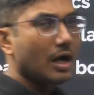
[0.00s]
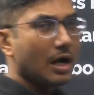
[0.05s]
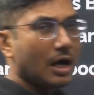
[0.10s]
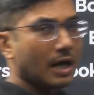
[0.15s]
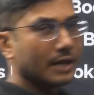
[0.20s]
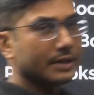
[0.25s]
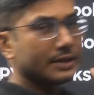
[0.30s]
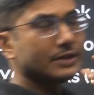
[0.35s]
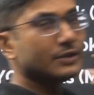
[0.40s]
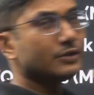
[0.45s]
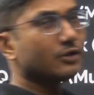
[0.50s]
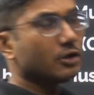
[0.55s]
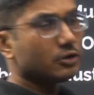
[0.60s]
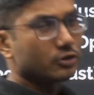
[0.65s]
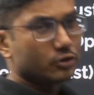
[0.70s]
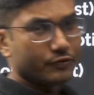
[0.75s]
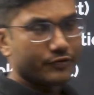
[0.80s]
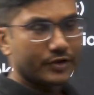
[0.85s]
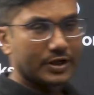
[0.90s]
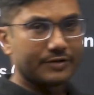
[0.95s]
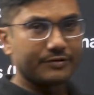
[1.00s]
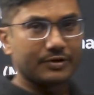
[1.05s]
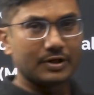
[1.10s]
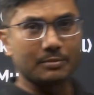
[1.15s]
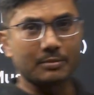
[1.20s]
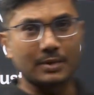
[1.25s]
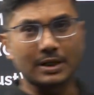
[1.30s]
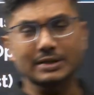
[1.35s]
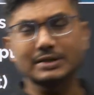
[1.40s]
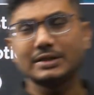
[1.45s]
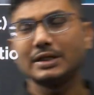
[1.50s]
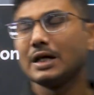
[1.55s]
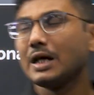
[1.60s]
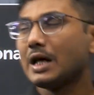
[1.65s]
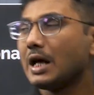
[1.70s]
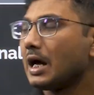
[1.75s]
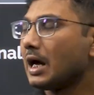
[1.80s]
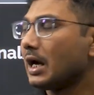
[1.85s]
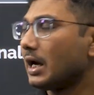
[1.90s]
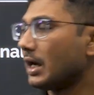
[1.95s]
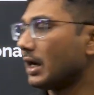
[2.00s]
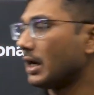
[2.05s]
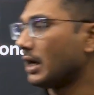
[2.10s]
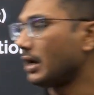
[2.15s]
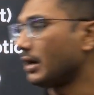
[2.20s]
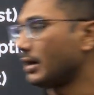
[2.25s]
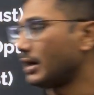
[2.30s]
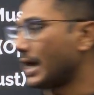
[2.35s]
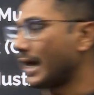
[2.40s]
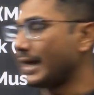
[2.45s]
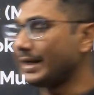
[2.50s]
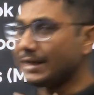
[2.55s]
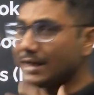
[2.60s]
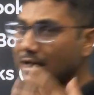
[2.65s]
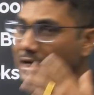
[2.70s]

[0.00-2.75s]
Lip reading: This is also very, very must. Right